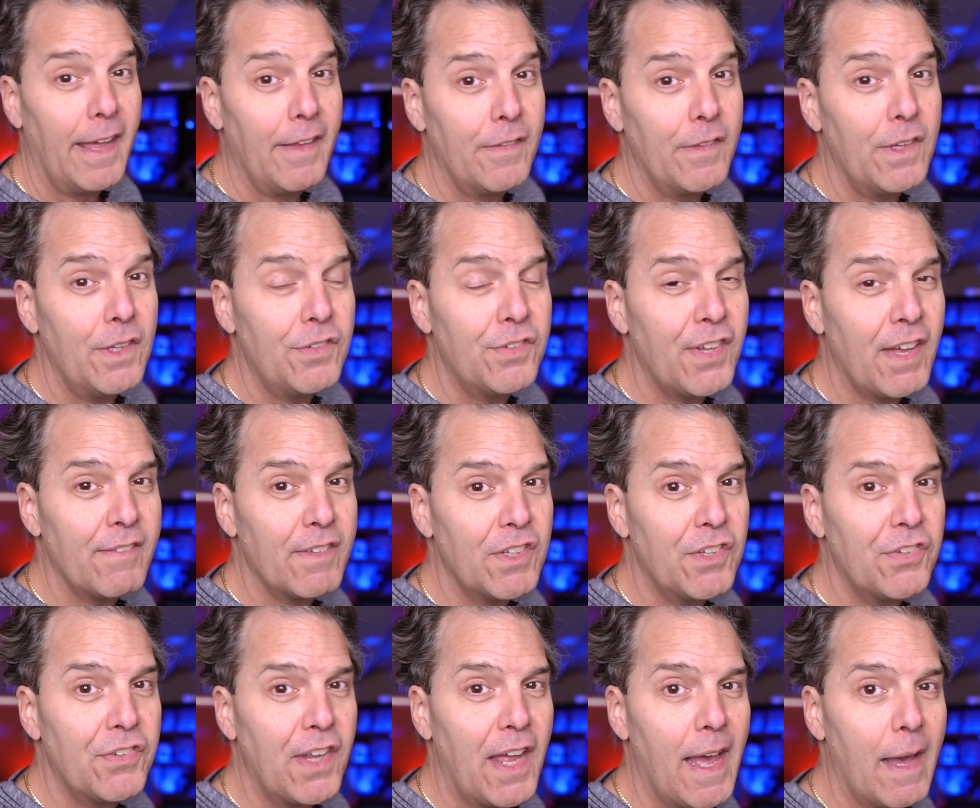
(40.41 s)
And these seven
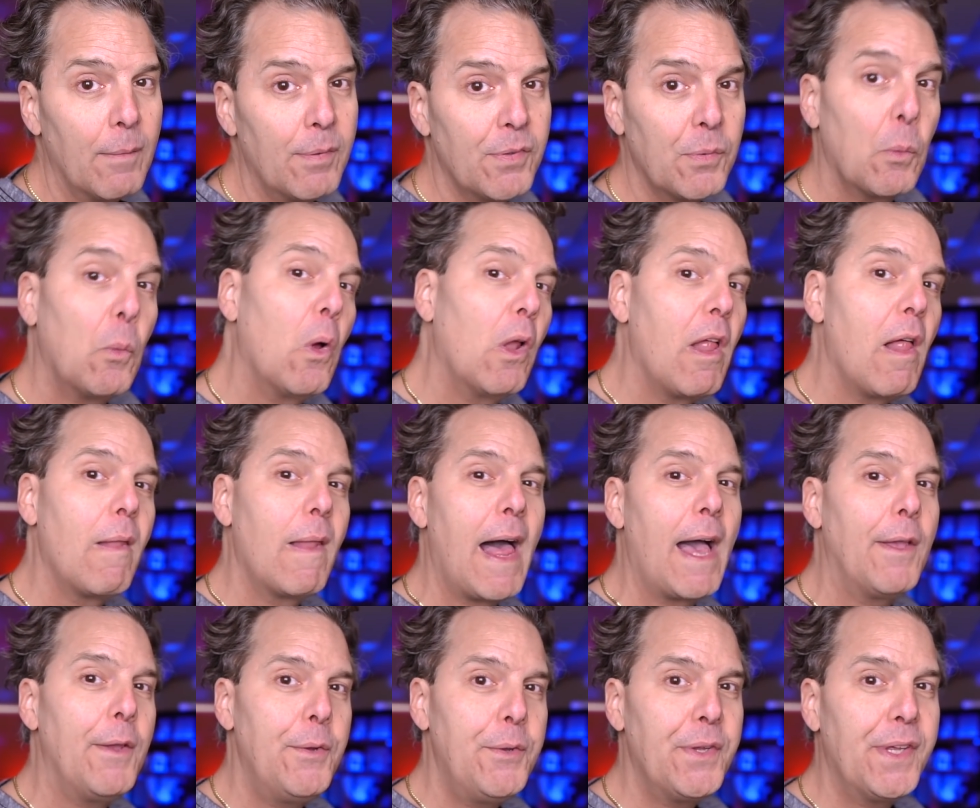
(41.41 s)
steps will
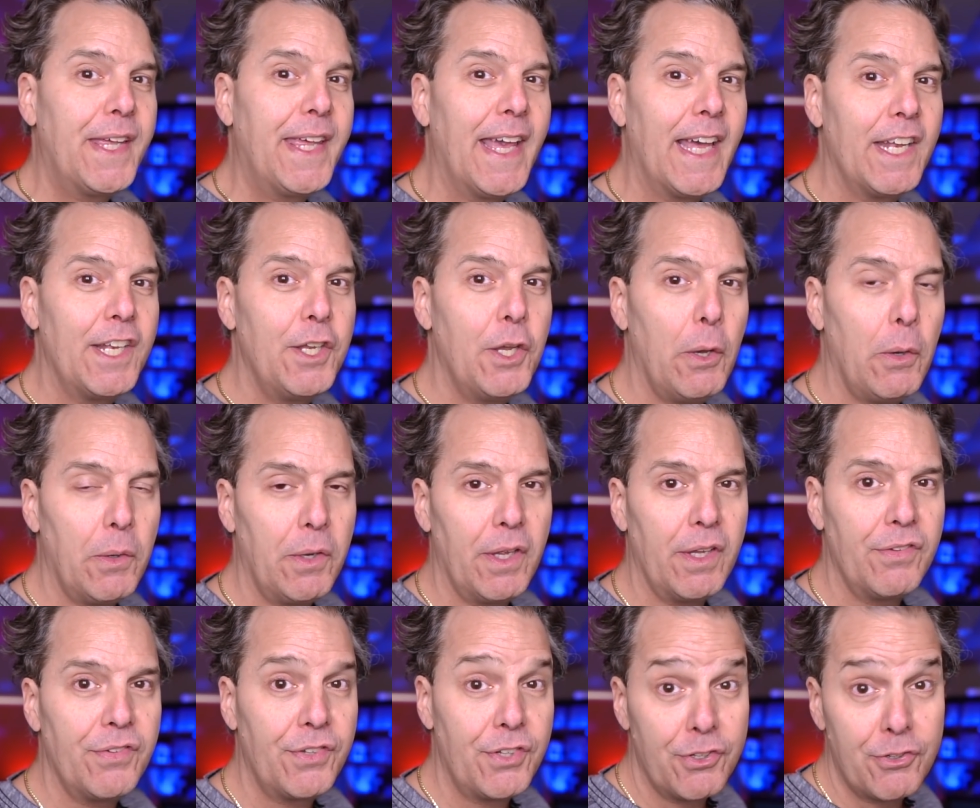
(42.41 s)
allow you to get
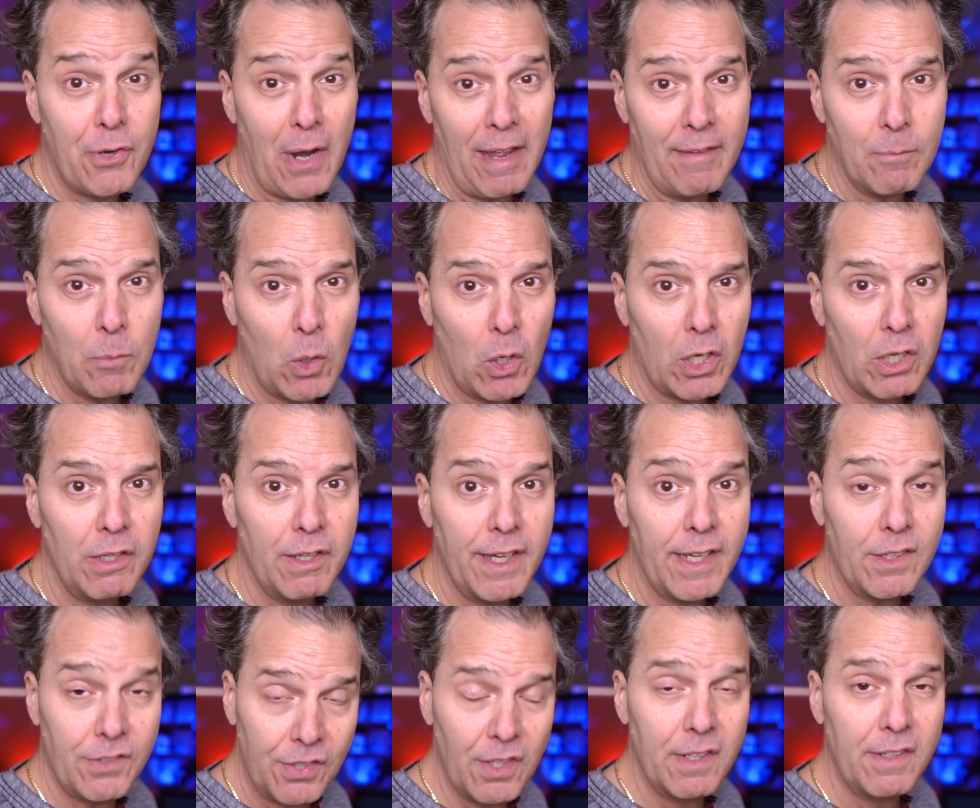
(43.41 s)
noticed, drive more
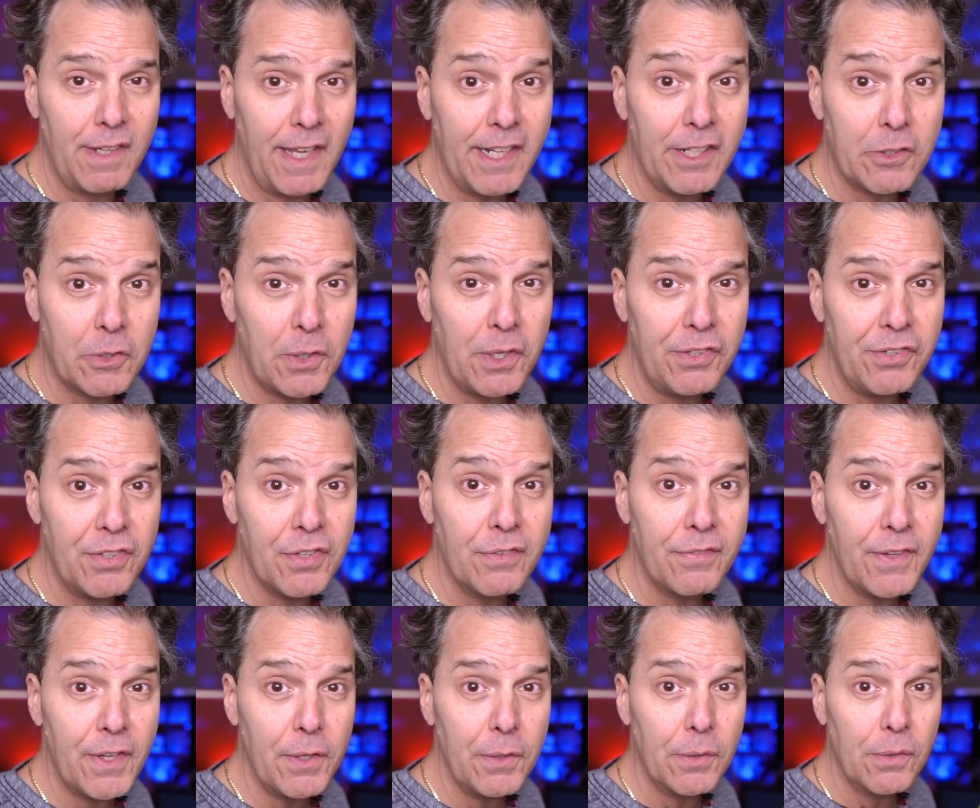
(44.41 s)
clicks, and increase your
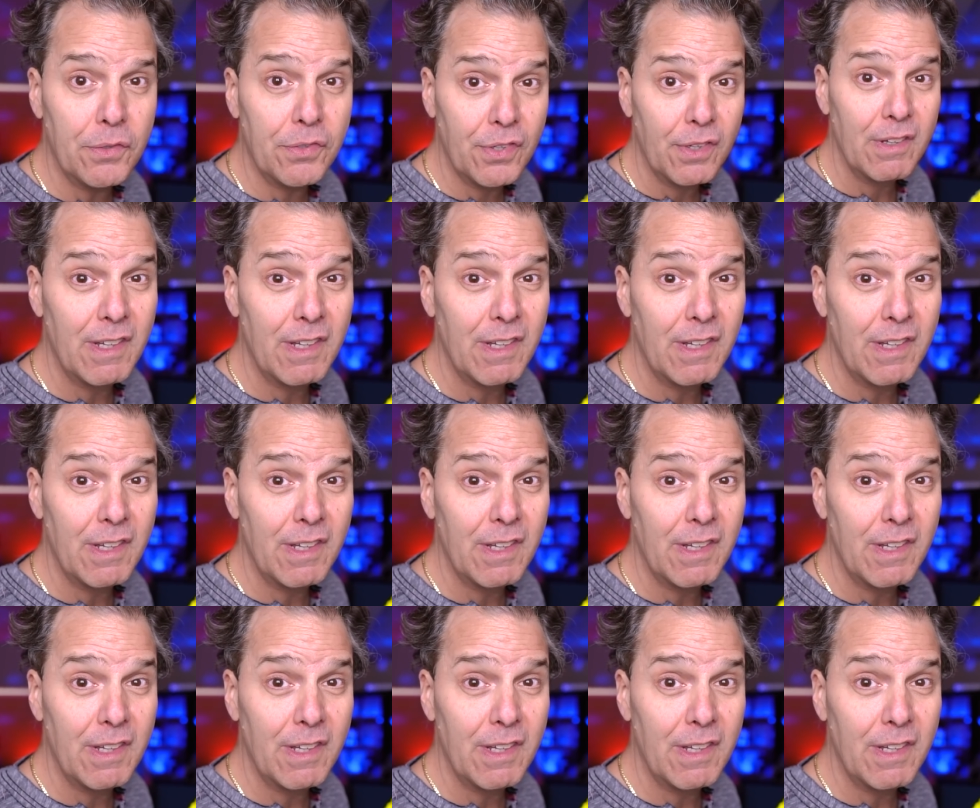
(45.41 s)
views.